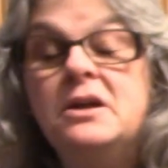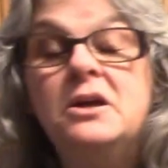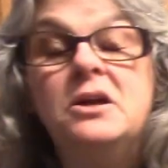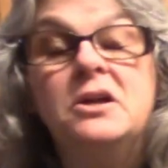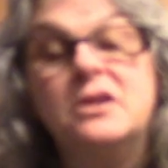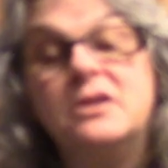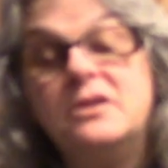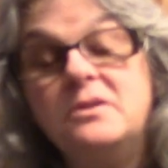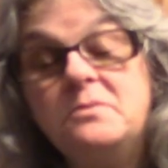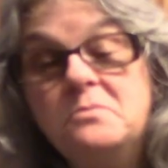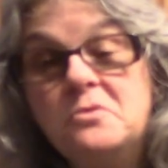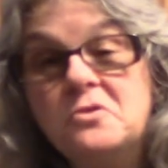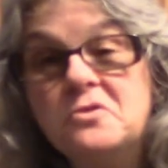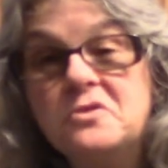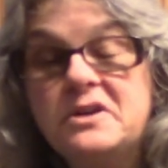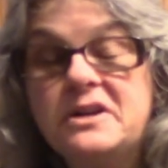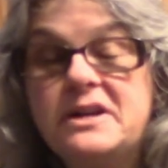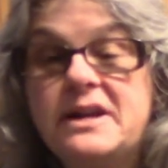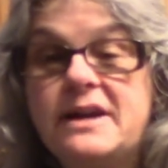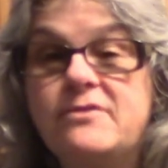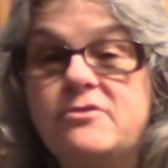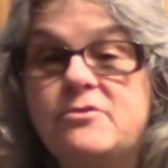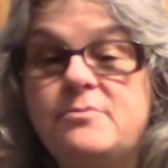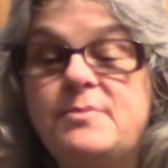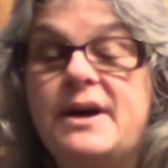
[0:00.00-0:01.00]
Good morning,
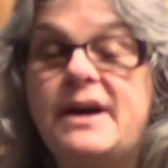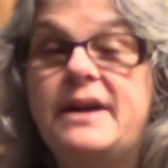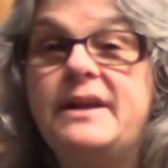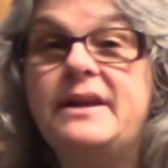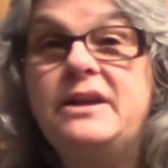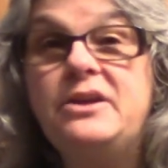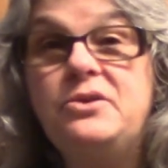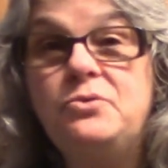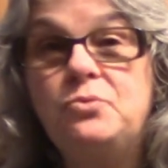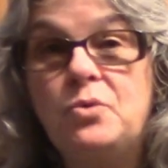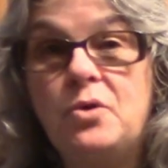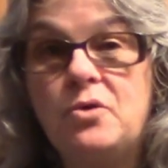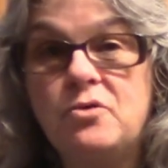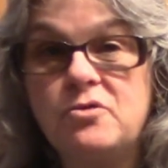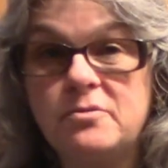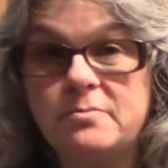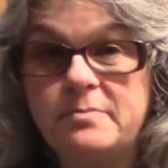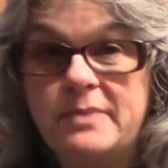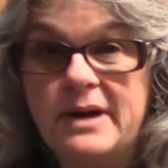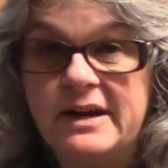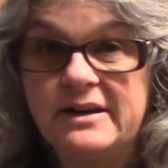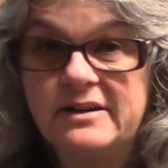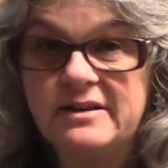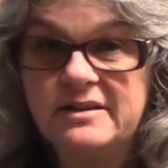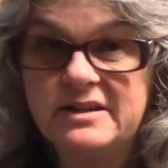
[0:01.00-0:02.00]
everybody. Welcome
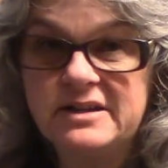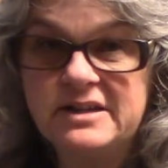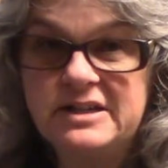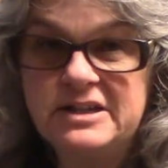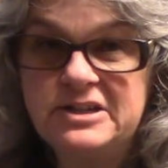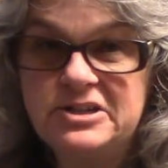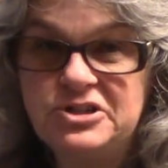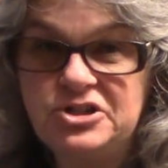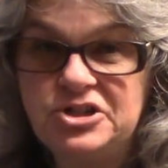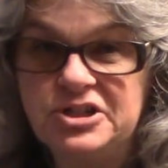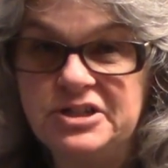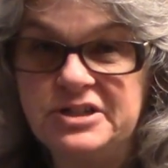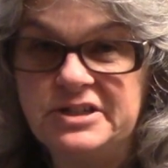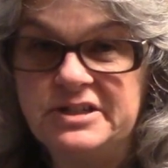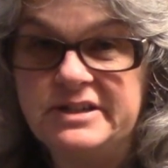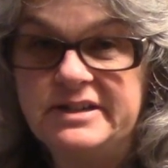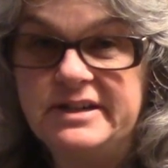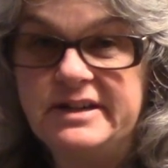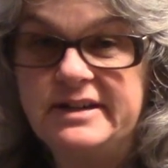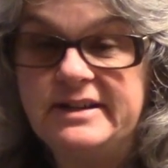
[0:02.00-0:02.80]
back to the kitchen.